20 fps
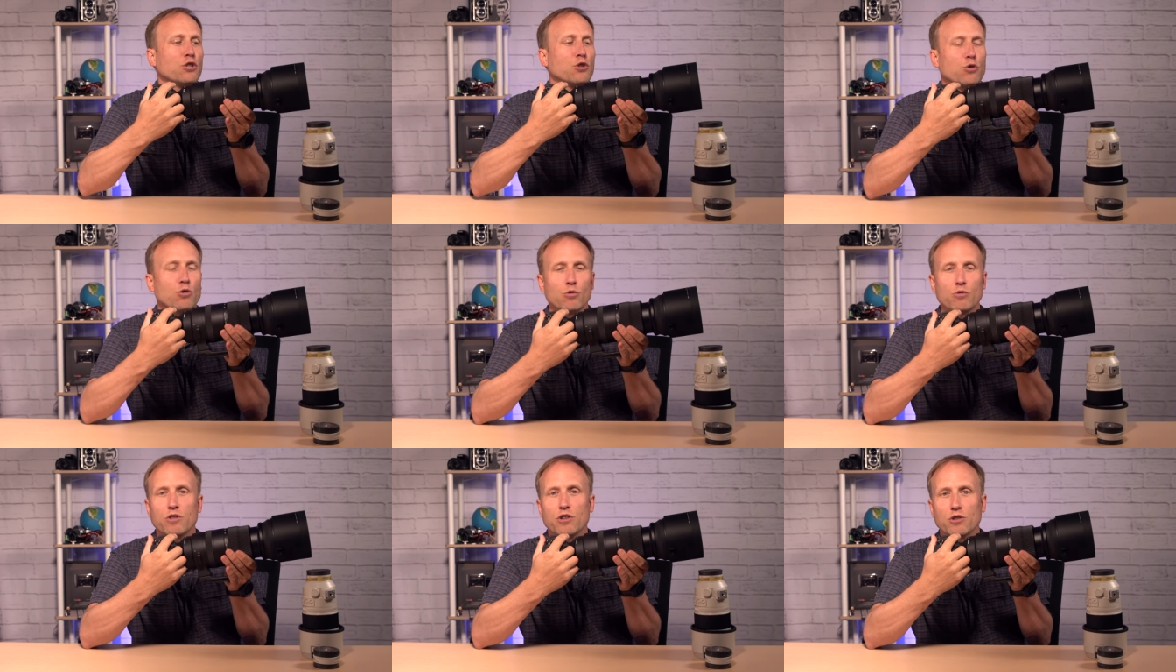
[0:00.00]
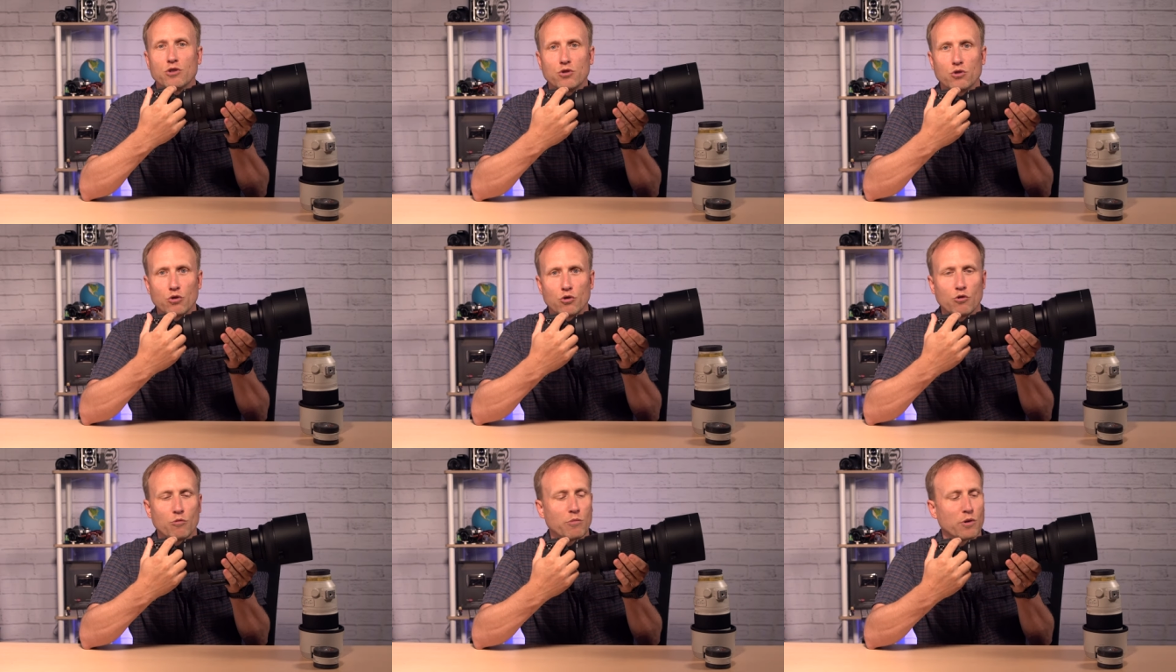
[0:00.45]
to the
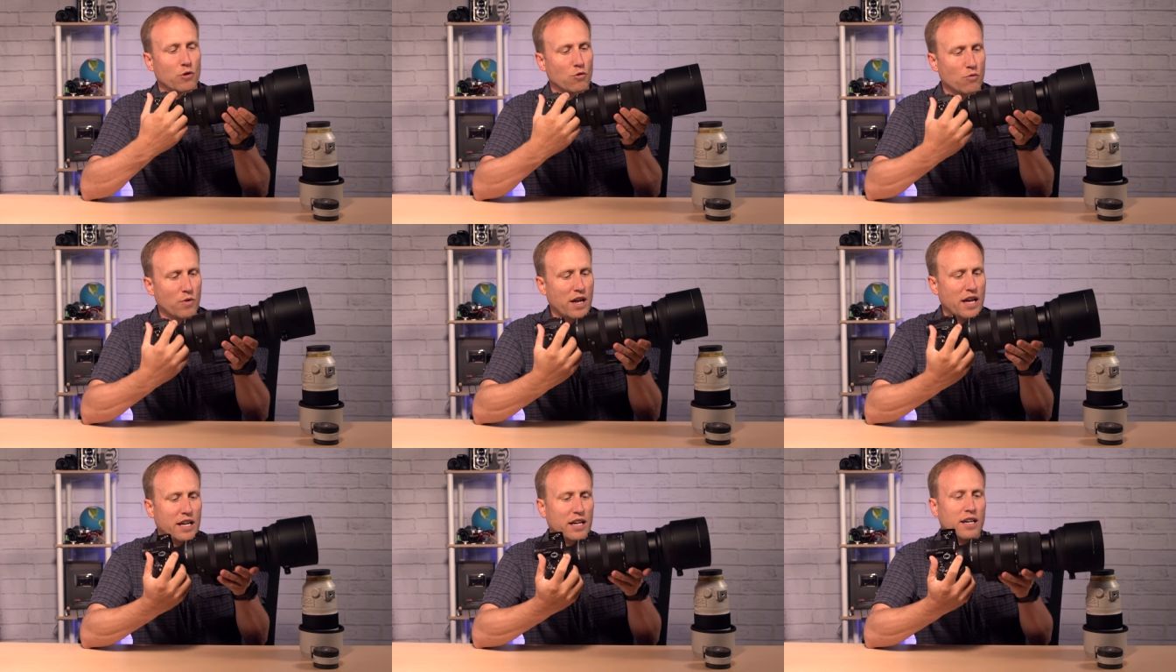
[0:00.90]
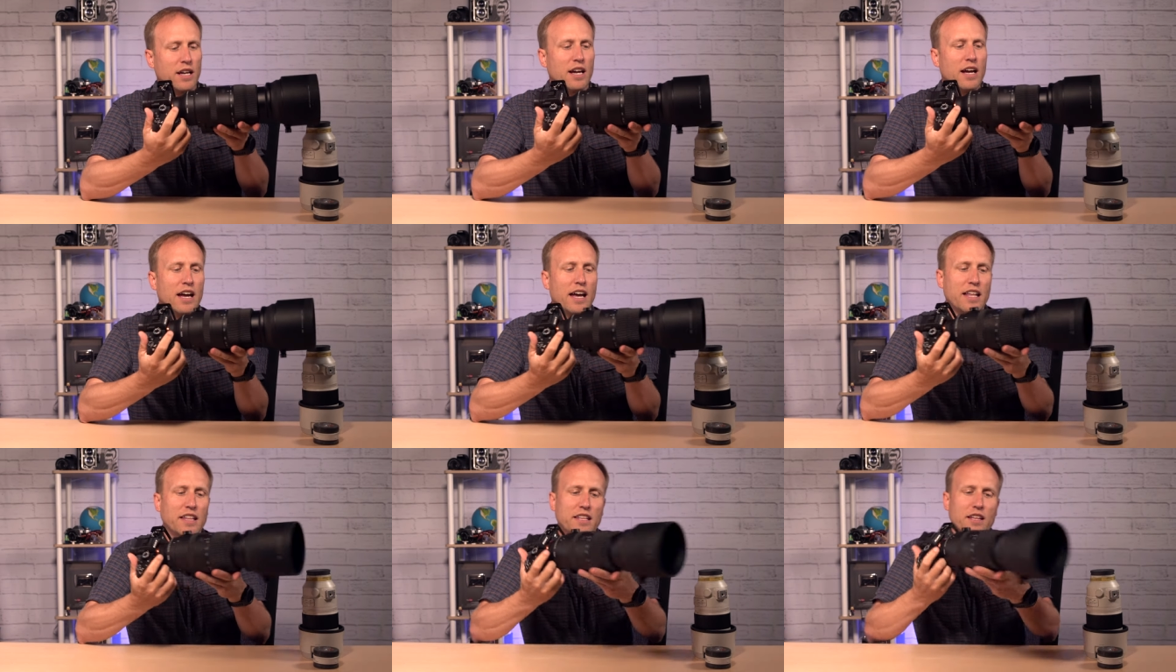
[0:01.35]
zoom ring.
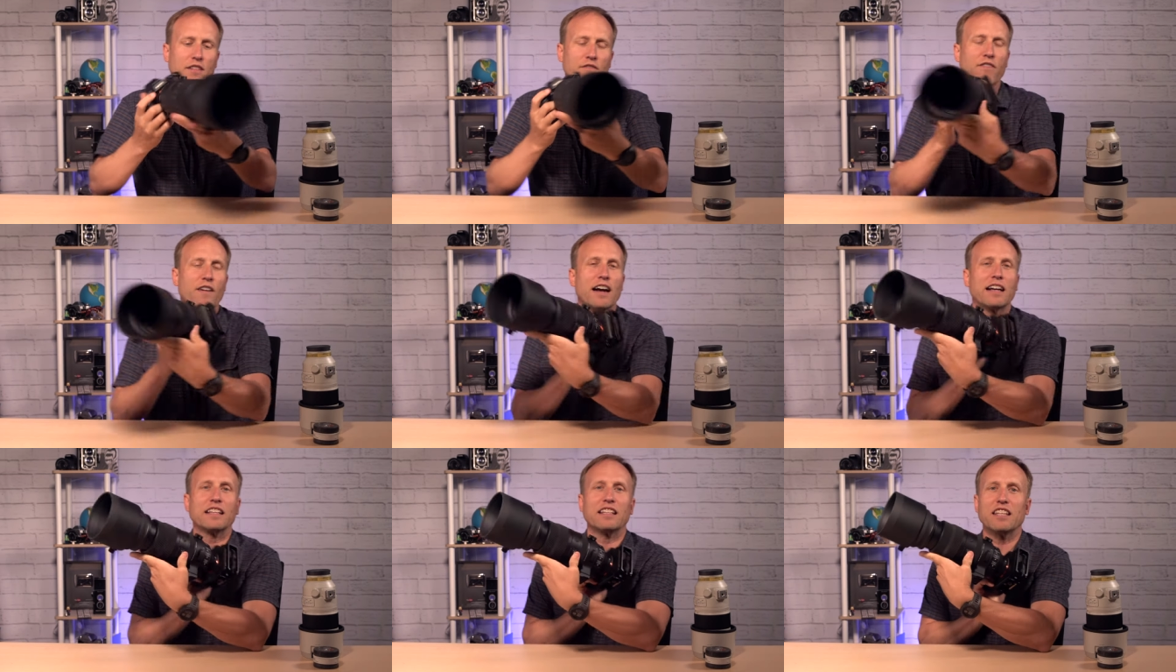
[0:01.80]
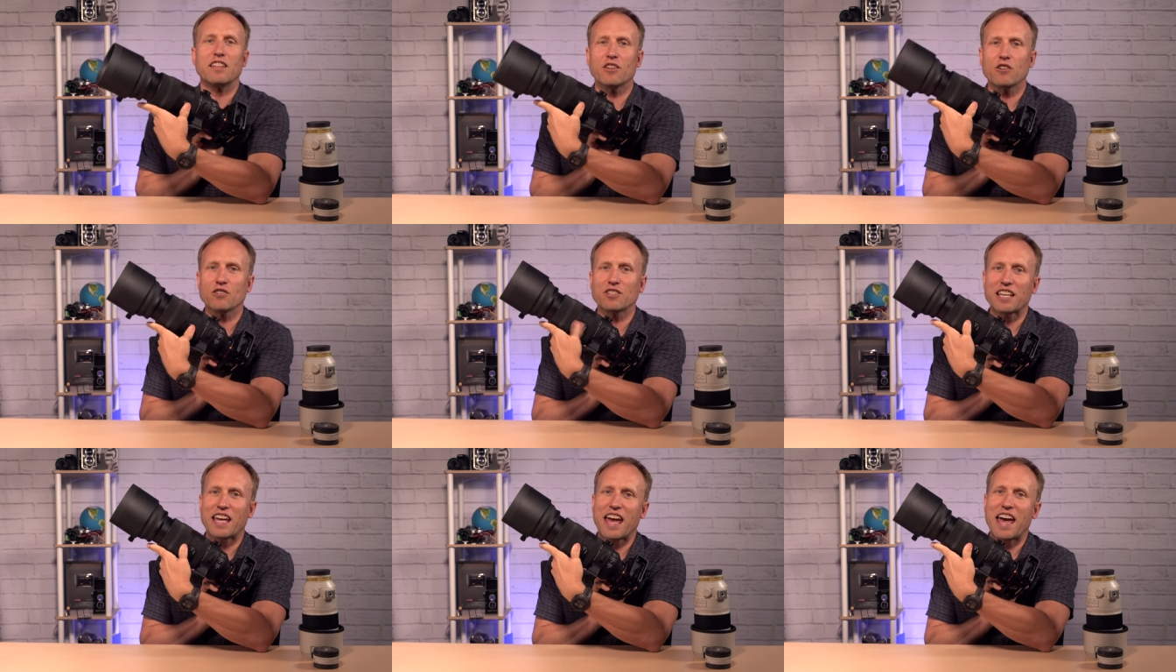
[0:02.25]
And then finally,
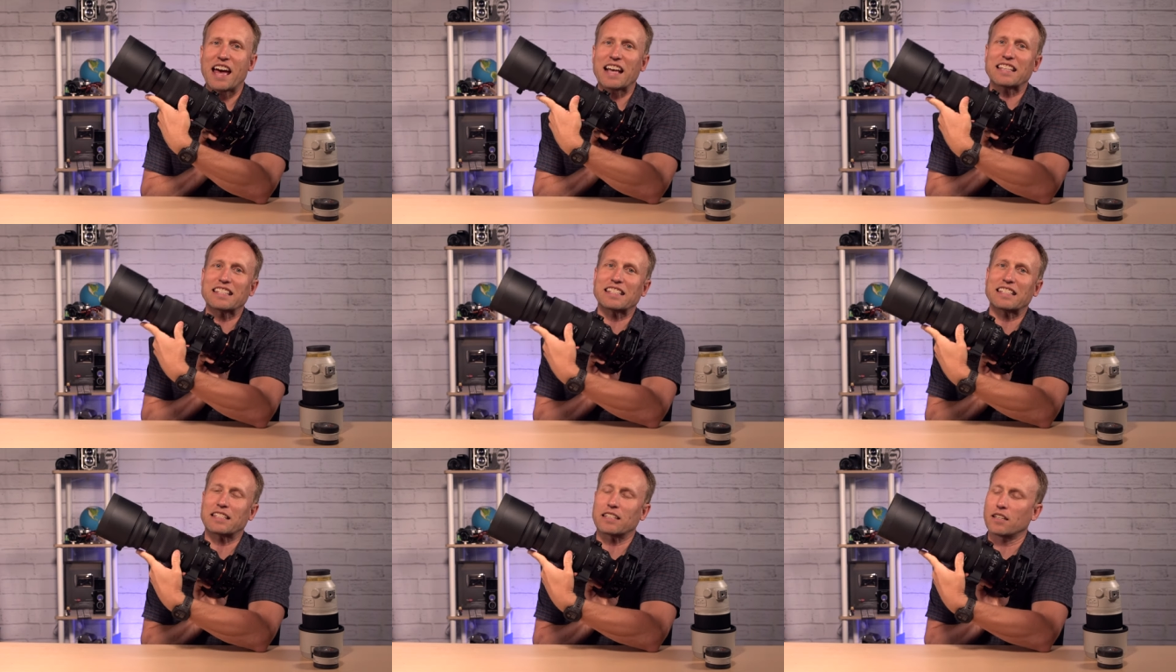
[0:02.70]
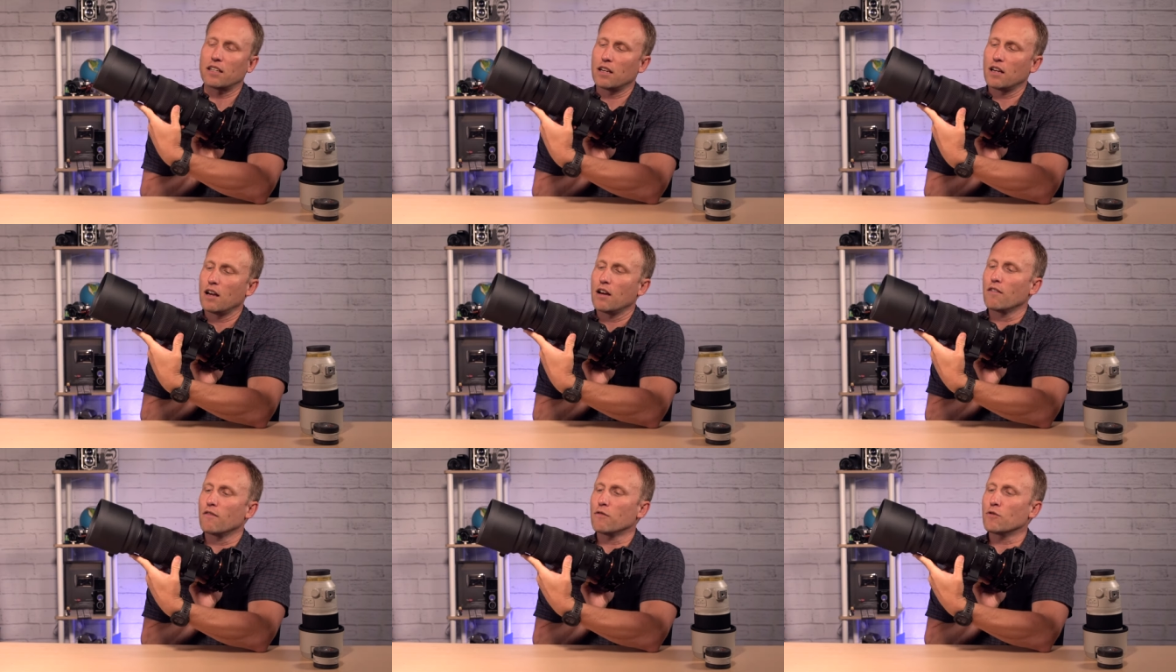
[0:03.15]
there's S
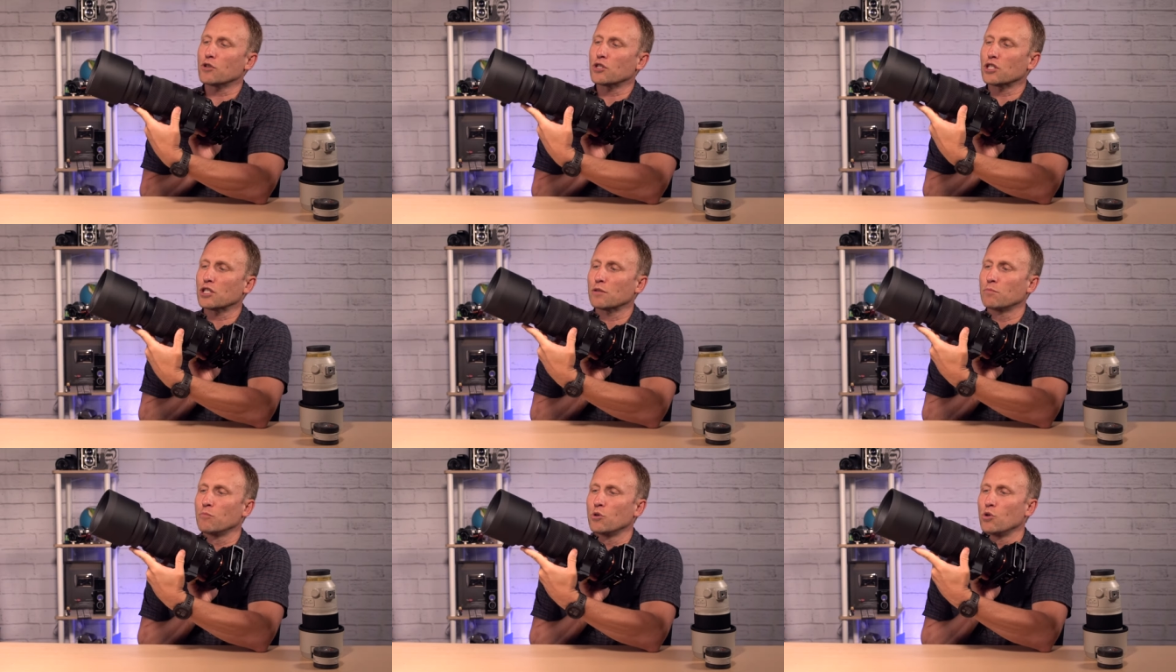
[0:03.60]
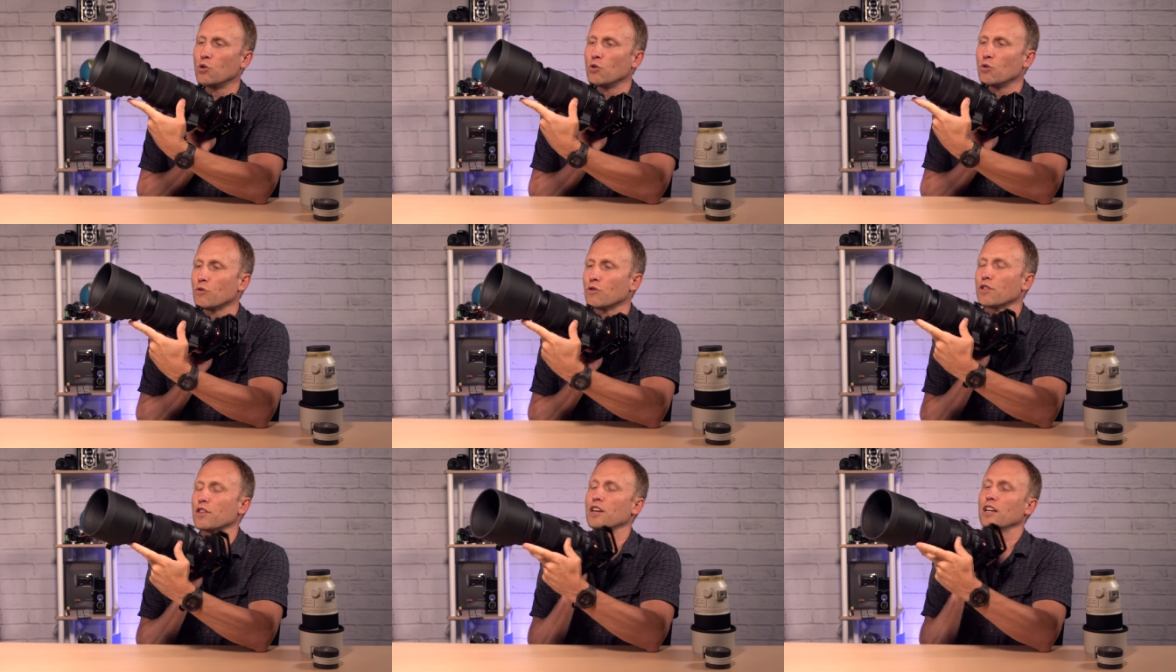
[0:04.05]
for
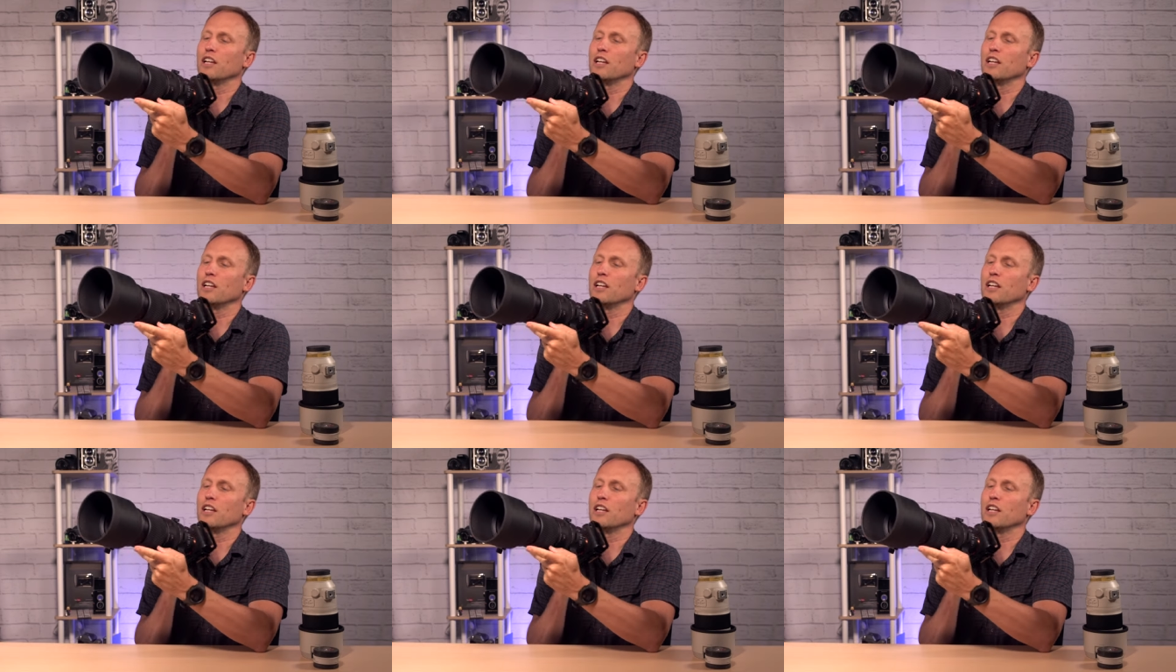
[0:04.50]
smooth,